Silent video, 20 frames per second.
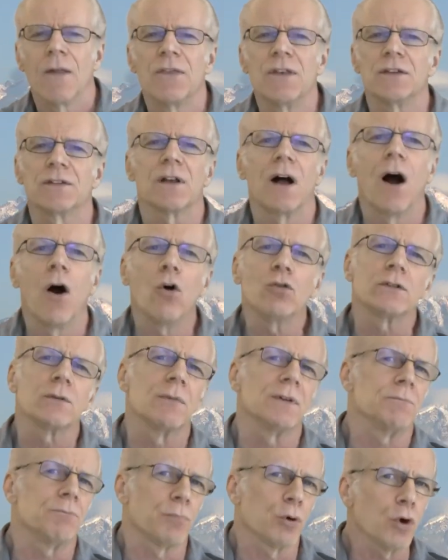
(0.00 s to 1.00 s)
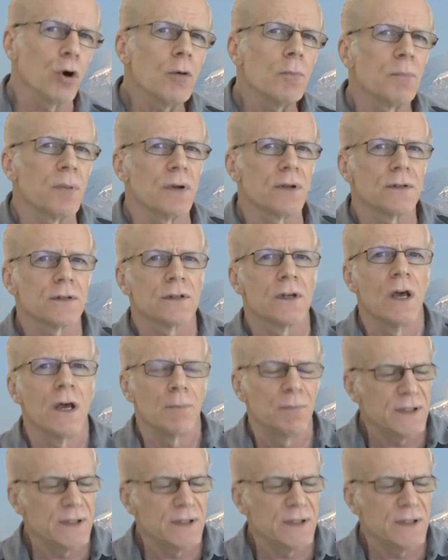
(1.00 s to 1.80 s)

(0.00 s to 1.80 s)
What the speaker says: this ultimate purpose